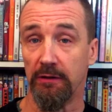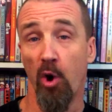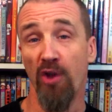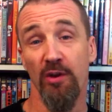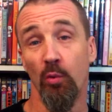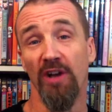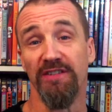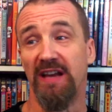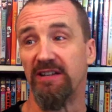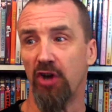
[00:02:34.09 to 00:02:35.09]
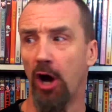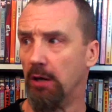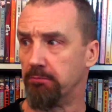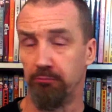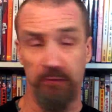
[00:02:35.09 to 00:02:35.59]
More than once, I saw
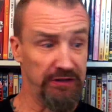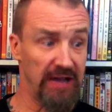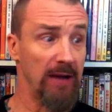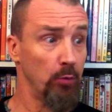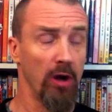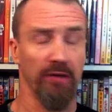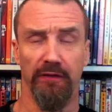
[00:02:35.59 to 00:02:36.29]
a sidewalk